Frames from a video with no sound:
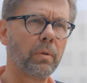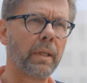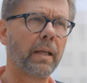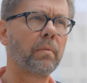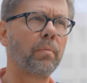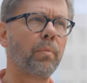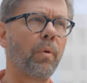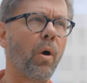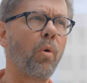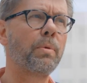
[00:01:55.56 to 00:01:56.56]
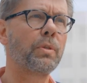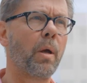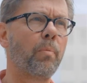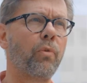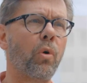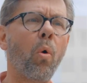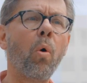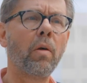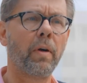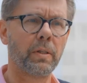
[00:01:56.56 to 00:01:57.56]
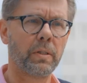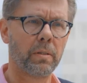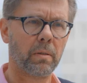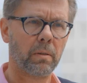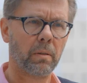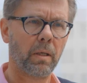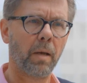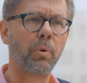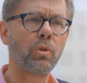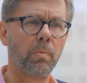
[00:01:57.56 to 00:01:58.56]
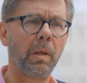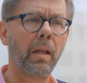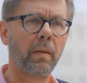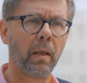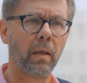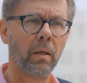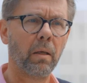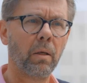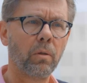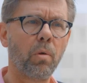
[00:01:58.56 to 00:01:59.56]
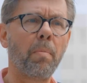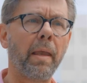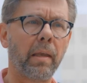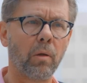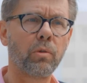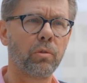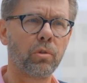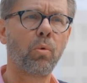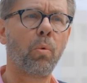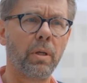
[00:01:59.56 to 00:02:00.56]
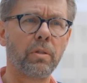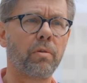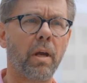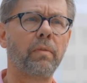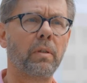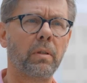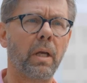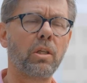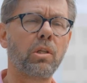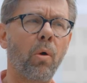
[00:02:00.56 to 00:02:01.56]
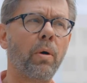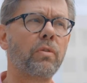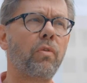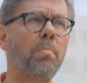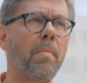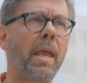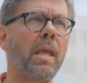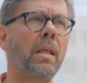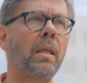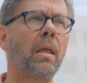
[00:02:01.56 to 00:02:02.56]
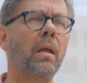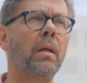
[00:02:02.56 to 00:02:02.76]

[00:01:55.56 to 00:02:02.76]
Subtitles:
that opens up for all of us a possibility to make our stories travel, as long as we make